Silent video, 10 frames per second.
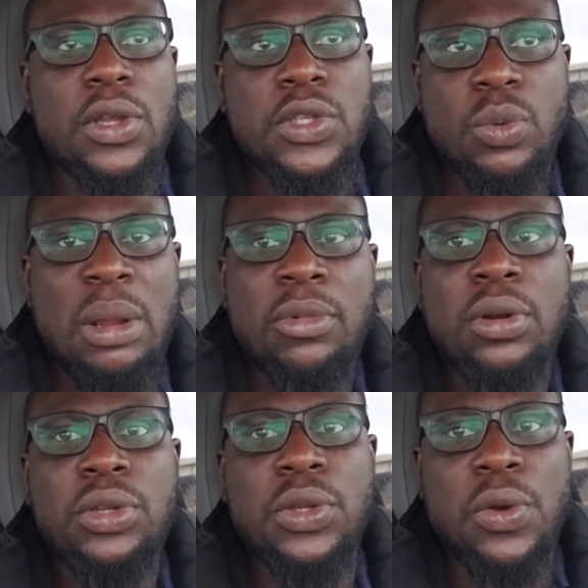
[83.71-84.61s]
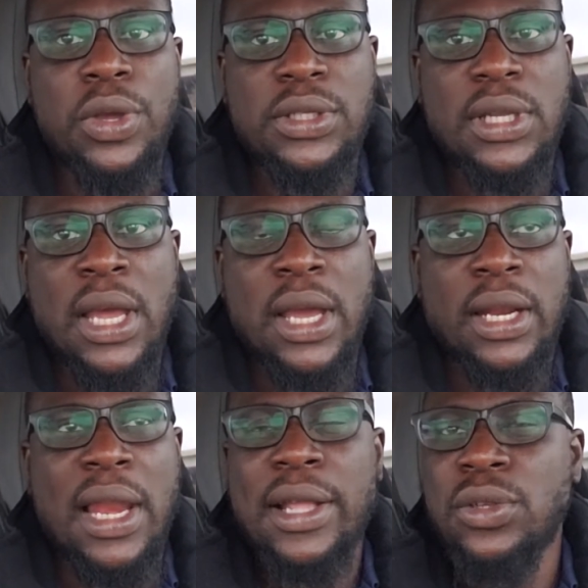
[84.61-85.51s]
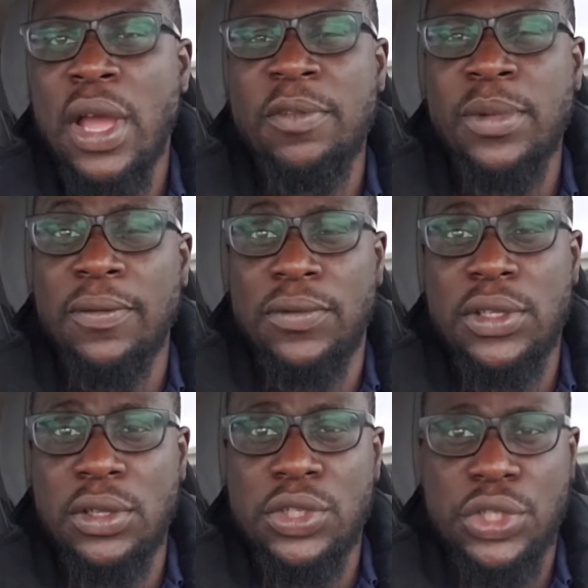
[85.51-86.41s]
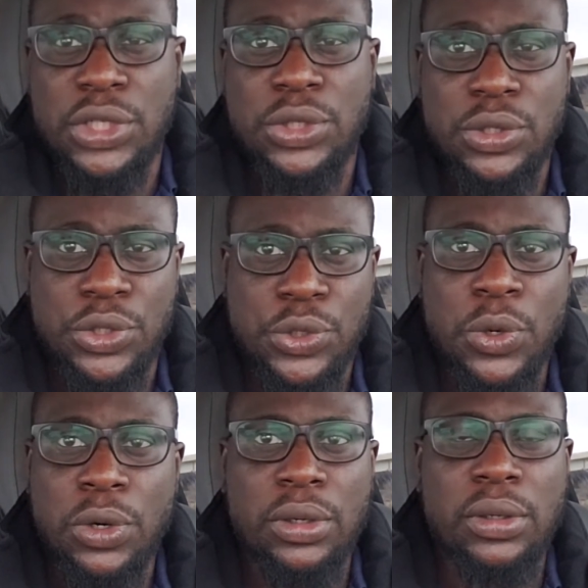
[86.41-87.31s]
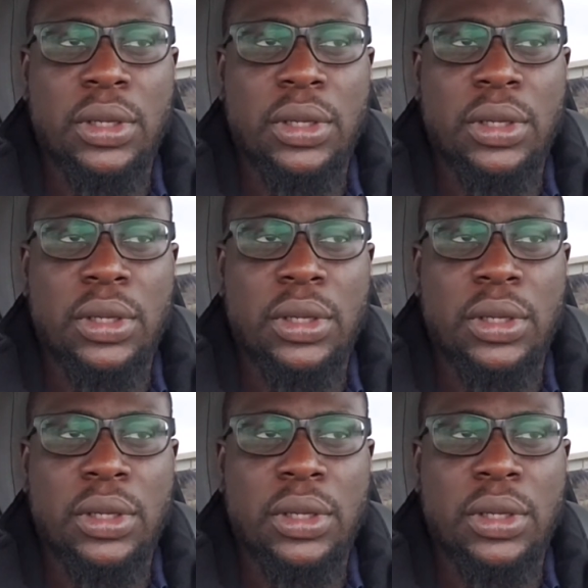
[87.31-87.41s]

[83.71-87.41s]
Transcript: So what I'm going to do is I like to have my videos short,